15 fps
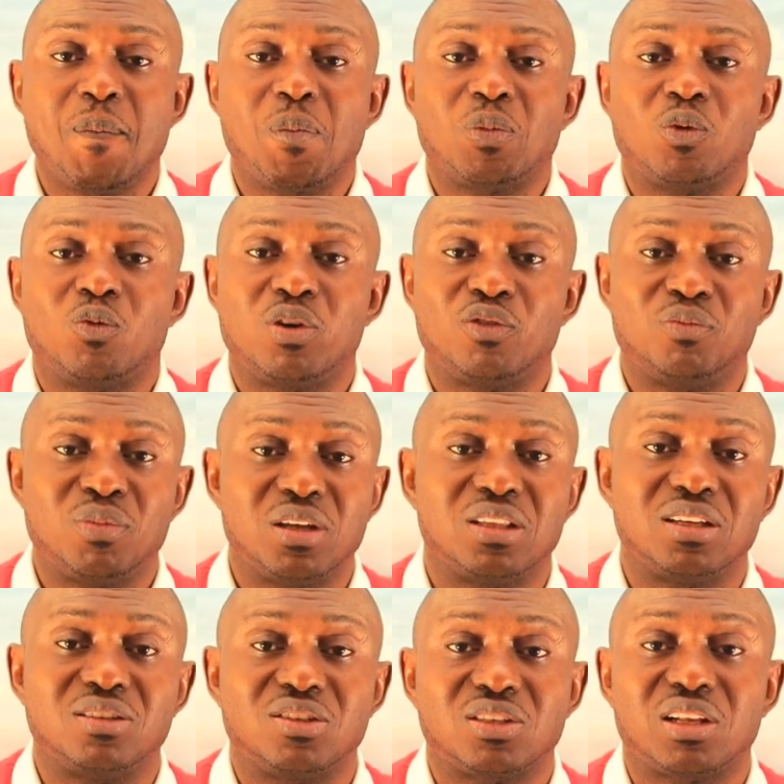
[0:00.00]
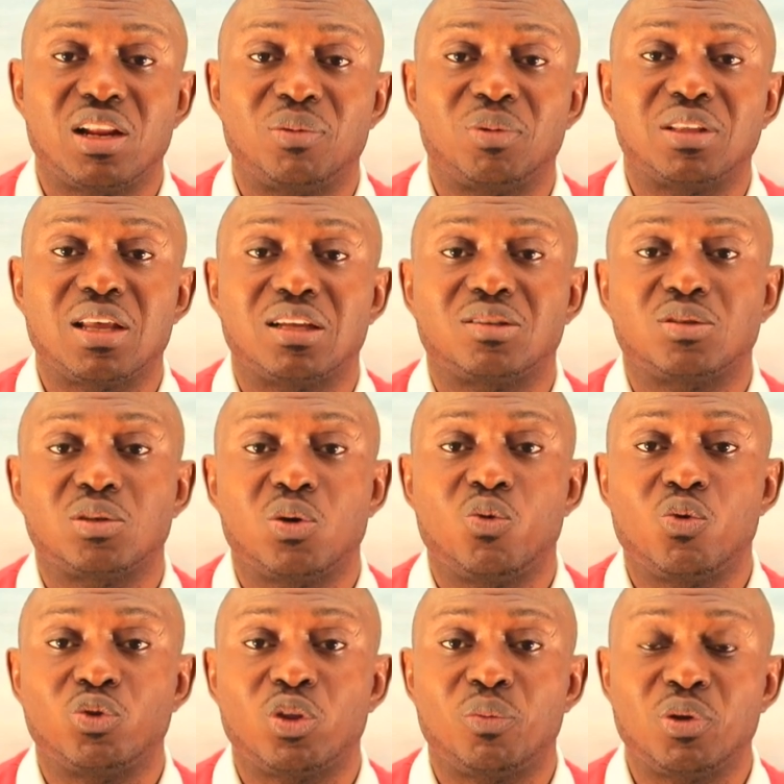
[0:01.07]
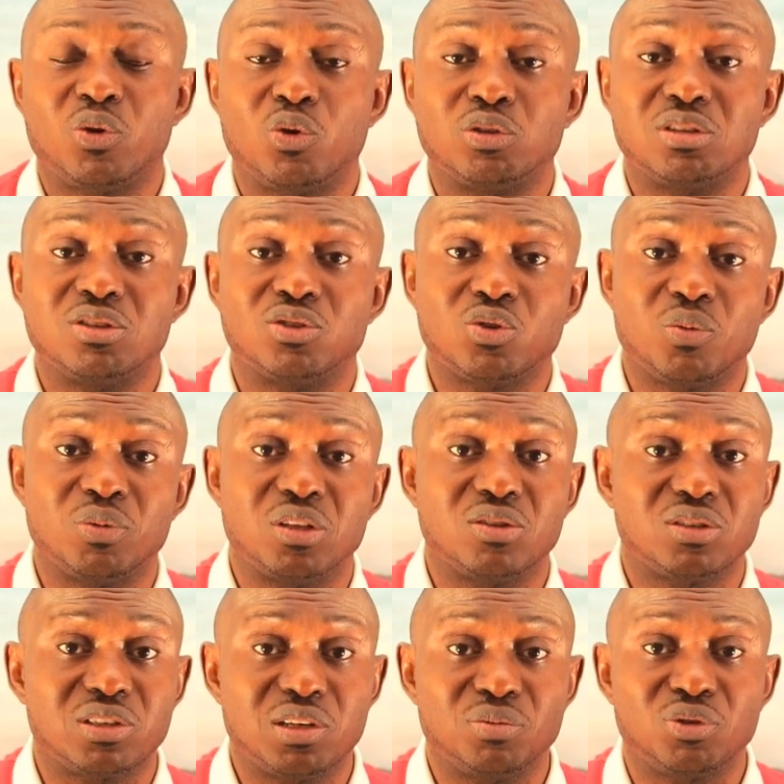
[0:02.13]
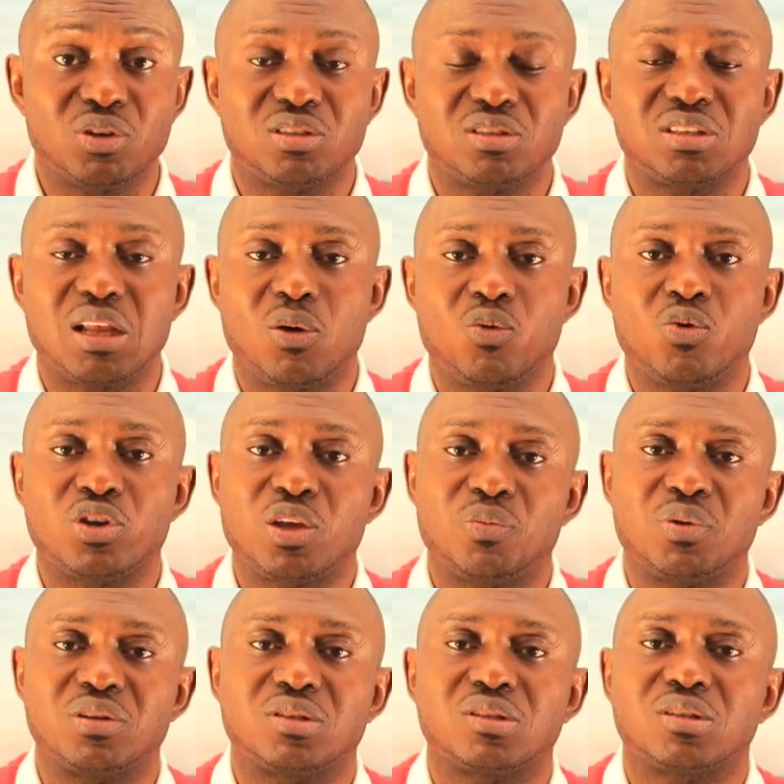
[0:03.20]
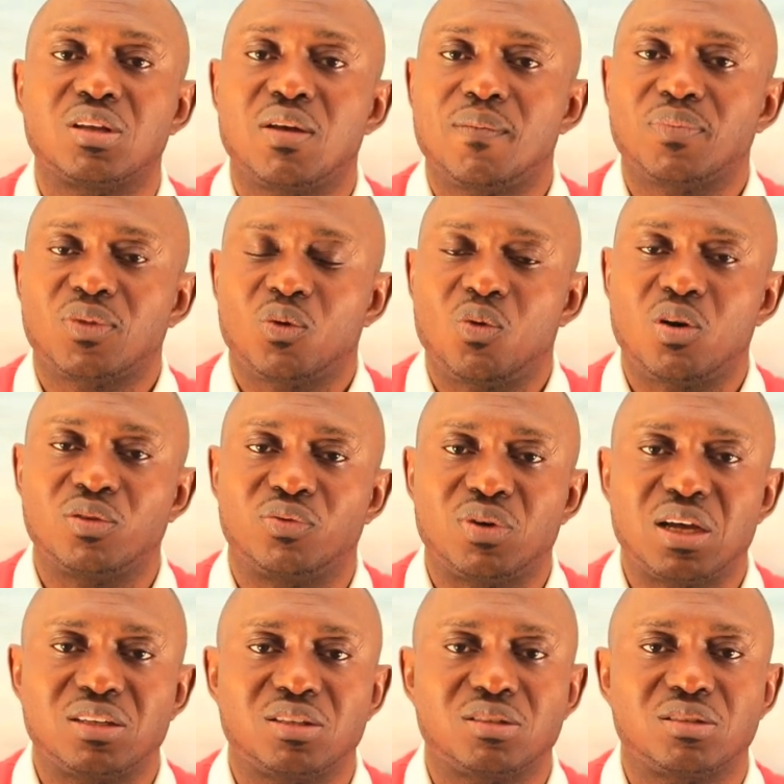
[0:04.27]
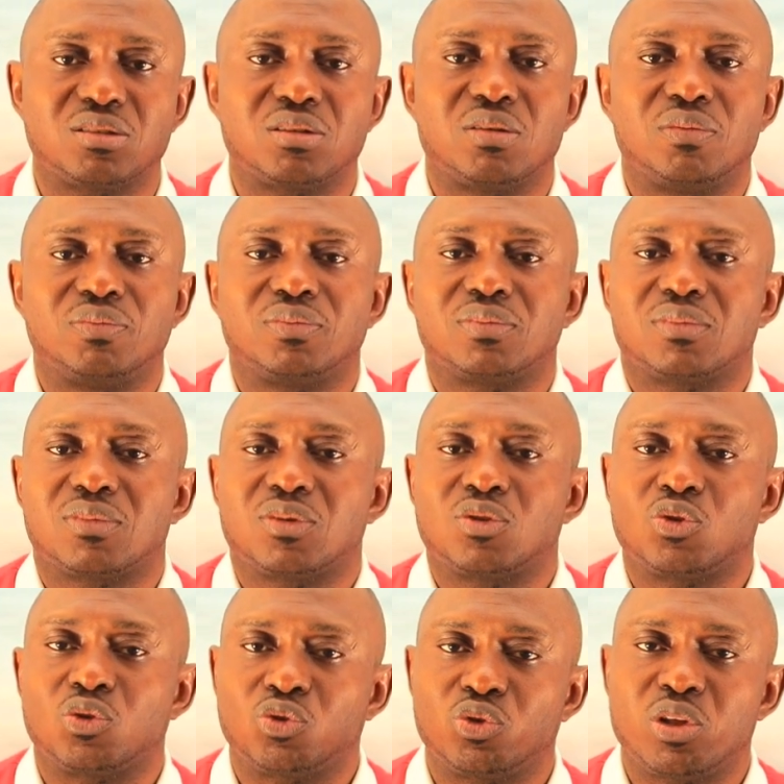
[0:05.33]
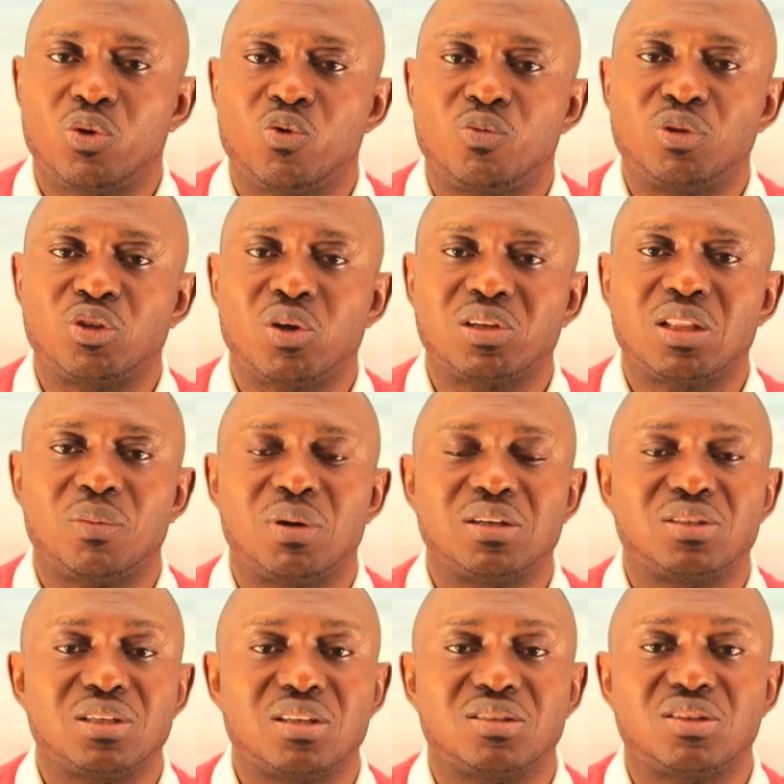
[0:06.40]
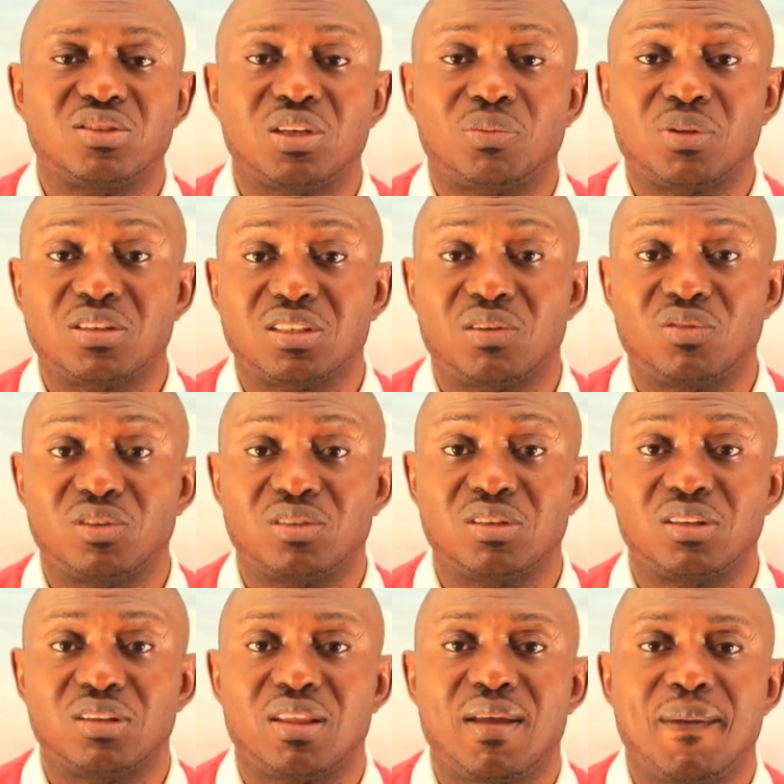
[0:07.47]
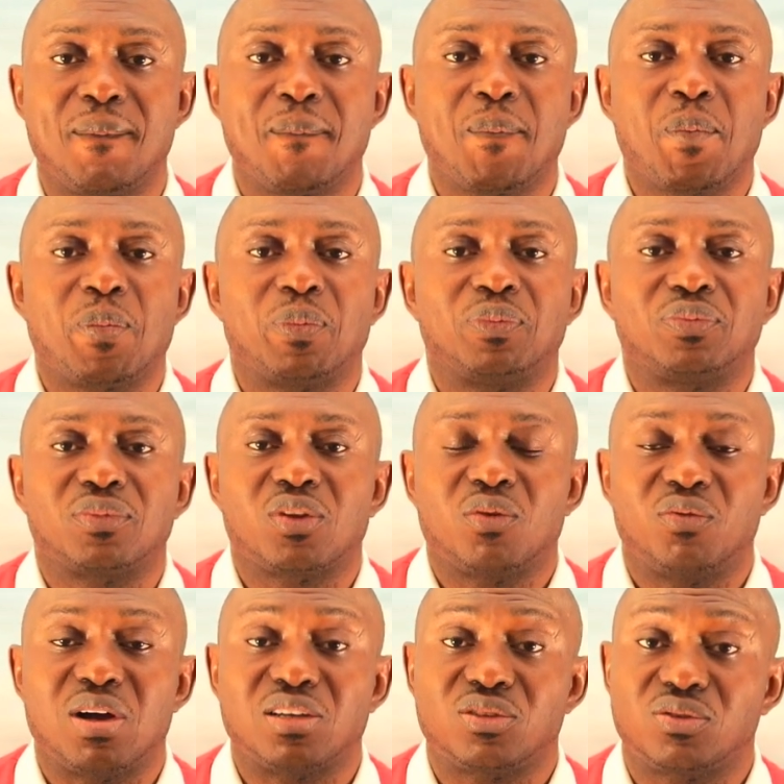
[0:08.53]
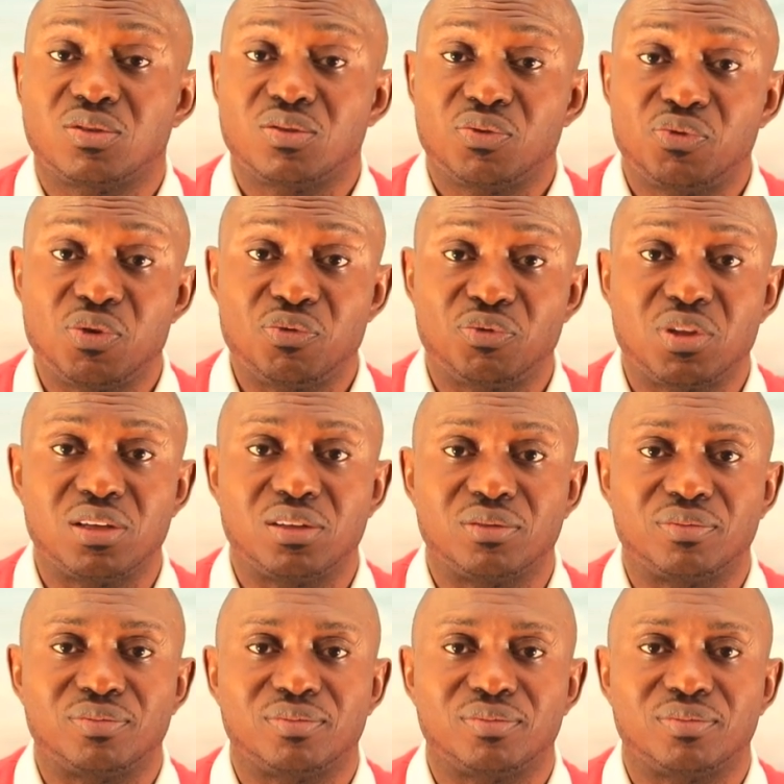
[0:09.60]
We've made a disclaimer that we will not be quoting so many scriptures, that we'll keep it one verse. So today we'll be talking about Genesis chapter 17, verse 15.